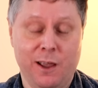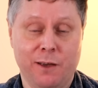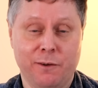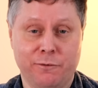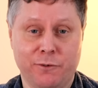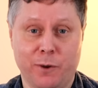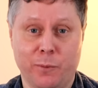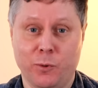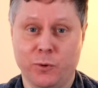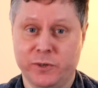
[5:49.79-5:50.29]

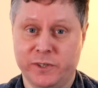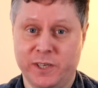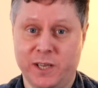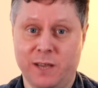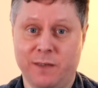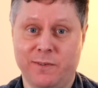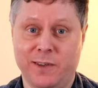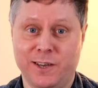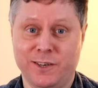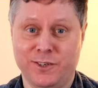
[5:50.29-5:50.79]
from your
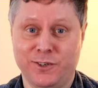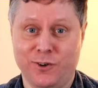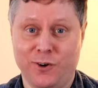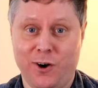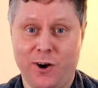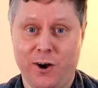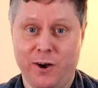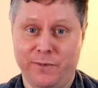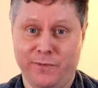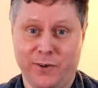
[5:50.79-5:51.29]
TV to your
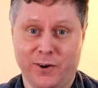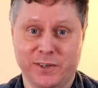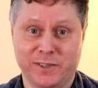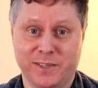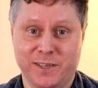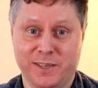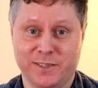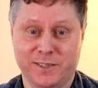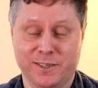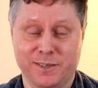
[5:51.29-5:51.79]
hi-fi
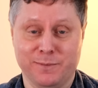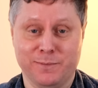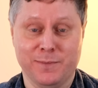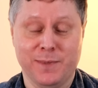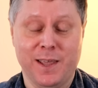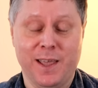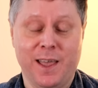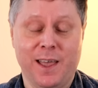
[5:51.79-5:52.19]
system,